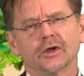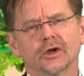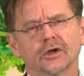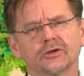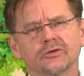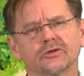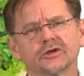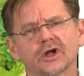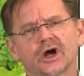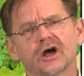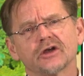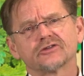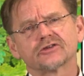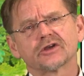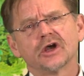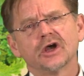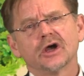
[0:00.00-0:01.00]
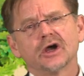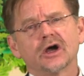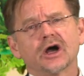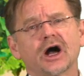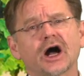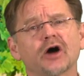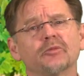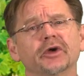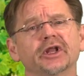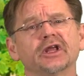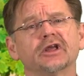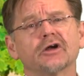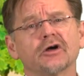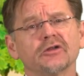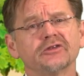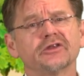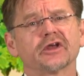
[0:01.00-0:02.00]
You could ask how many
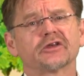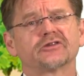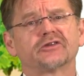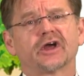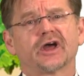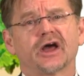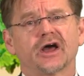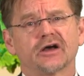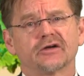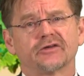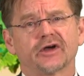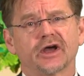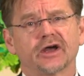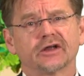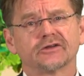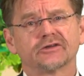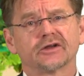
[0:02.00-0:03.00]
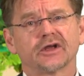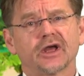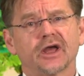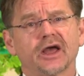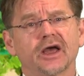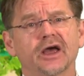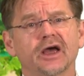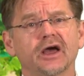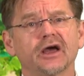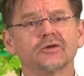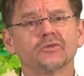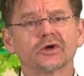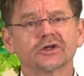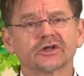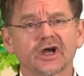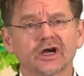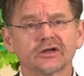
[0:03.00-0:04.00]
contacts they have had and
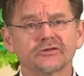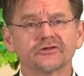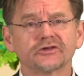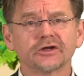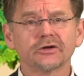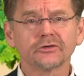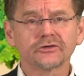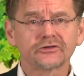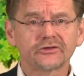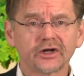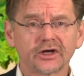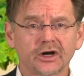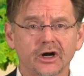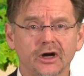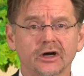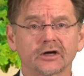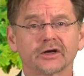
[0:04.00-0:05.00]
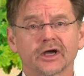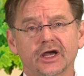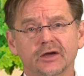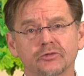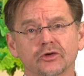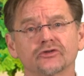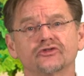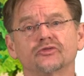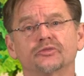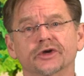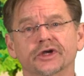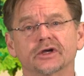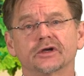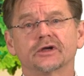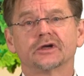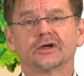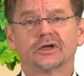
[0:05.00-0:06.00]
what kind of skills they are able to
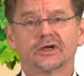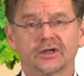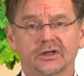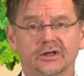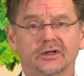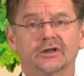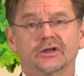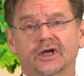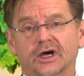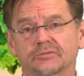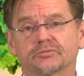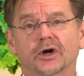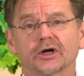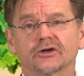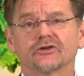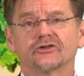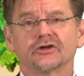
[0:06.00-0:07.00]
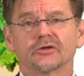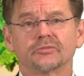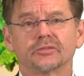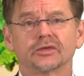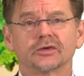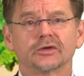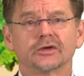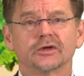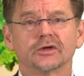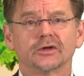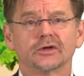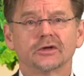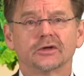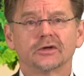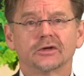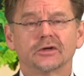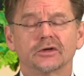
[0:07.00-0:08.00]
bring in that partnership,
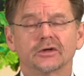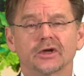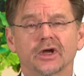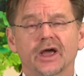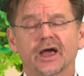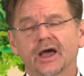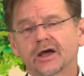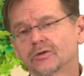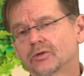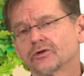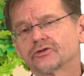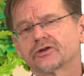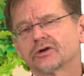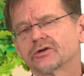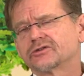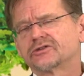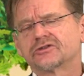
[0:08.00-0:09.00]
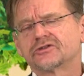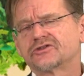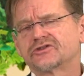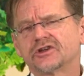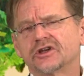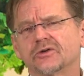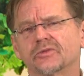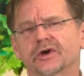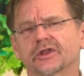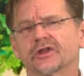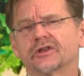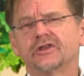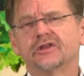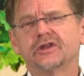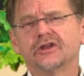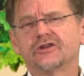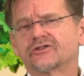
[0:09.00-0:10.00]
and also to see whether
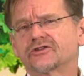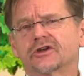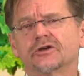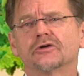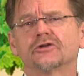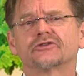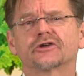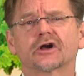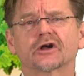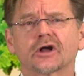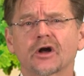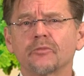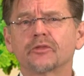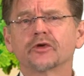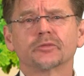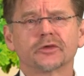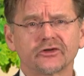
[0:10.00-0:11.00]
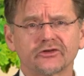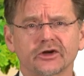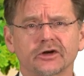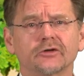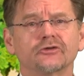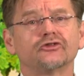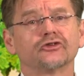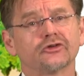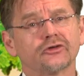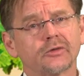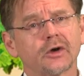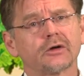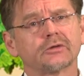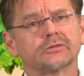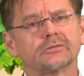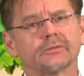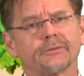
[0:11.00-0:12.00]
these skills are complementary to your
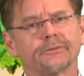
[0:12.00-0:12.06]
own.